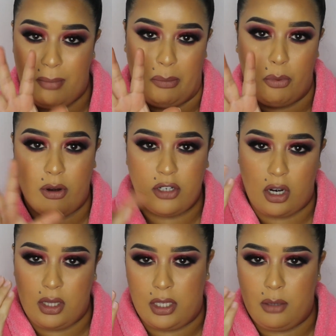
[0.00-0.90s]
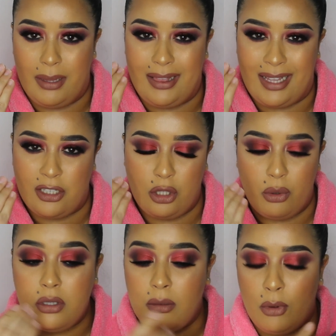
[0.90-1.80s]
My pores are a little bit less
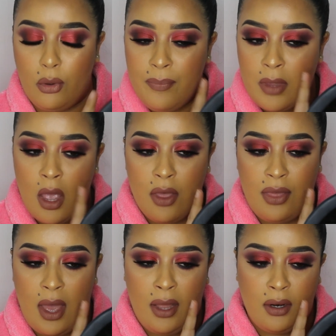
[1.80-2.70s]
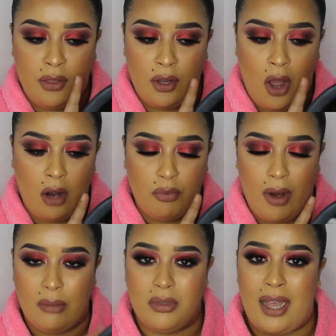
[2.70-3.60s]
noticeable than the
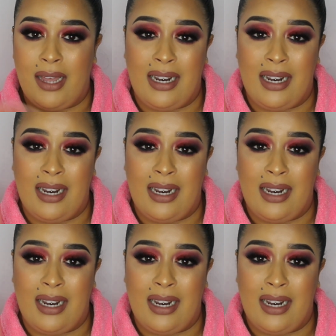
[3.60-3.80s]
non-prime side,